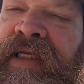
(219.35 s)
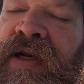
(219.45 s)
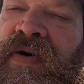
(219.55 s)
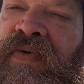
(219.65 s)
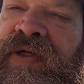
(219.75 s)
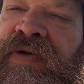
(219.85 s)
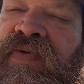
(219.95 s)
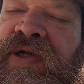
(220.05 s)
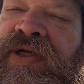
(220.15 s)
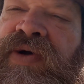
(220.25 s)
what's new
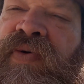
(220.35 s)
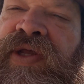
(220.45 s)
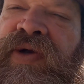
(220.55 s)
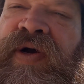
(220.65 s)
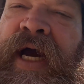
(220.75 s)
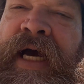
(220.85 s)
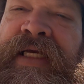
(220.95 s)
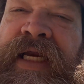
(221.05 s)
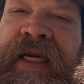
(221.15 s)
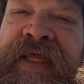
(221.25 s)
with you guys.
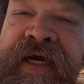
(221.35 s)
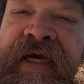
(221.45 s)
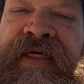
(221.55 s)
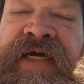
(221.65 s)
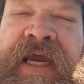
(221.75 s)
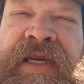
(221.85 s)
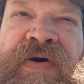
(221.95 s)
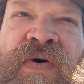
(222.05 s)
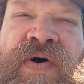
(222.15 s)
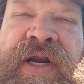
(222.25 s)
Anything exciting going
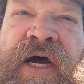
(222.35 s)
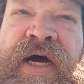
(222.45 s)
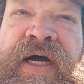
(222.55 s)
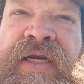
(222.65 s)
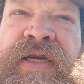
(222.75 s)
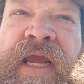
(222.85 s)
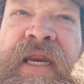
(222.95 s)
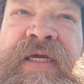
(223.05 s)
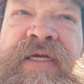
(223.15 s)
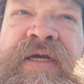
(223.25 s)
on? Any
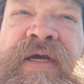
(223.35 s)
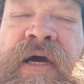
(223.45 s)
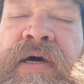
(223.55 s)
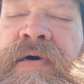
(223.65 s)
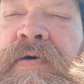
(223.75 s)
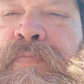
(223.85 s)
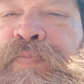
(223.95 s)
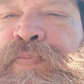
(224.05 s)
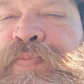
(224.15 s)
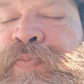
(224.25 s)
uh,
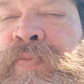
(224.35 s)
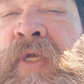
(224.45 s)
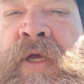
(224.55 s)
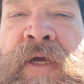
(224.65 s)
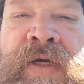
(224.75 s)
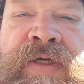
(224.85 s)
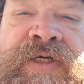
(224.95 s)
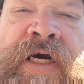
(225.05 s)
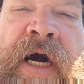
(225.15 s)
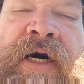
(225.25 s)

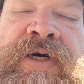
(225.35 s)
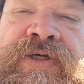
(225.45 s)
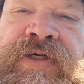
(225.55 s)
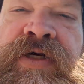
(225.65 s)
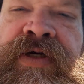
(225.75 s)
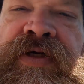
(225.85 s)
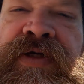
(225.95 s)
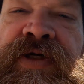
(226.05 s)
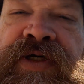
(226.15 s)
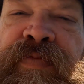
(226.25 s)
cigars you're
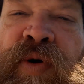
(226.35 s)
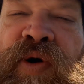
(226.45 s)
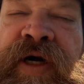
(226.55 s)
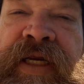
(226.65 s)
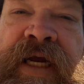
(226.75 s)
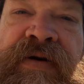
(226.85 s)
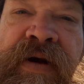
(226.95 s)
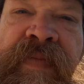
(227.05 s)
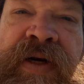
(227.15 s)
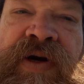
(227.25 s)
smoking that have been
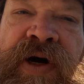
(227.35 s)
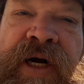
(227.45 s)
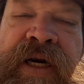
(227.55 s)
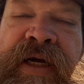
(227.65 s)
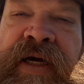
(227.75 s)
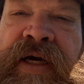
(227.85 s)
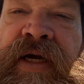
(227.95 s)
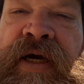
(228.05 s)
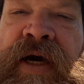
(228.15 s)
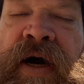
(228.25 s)
good?
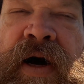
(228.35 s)
Um,